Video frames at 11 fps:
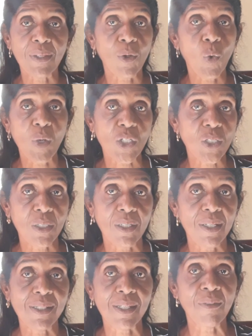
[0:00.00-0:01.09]
the question
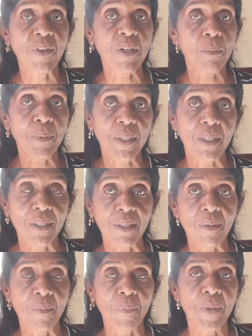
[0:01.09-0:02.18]
is even completed.
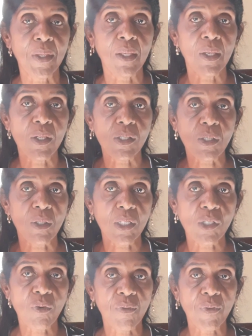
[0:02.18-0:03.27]
So
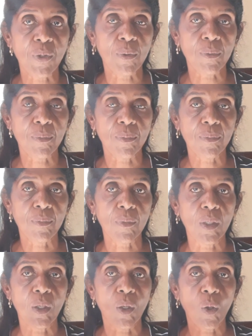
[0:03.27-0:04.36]
let's review.
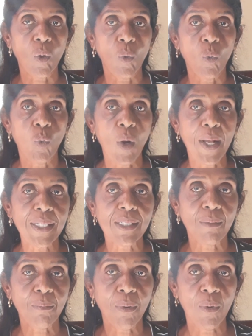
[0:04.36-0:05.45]
What
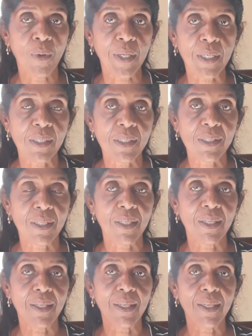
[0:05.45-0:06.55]
point
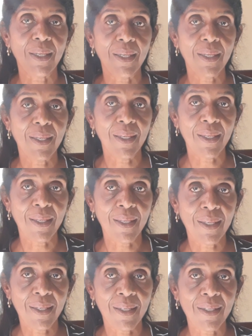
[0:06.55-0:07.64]

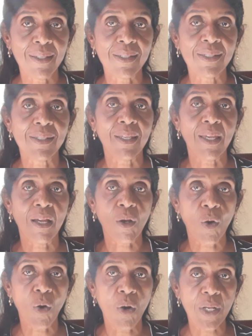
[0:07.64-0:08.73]
is a
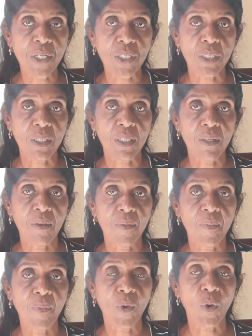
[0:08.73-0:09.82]
caution
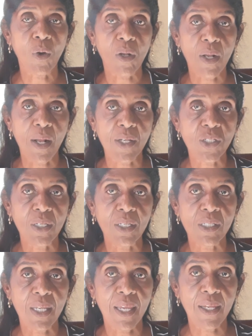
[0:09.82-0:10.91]
or a
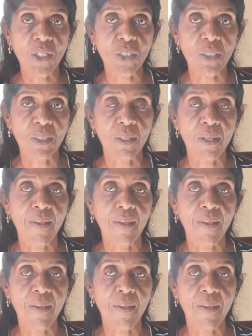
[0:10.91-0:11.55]
contraindication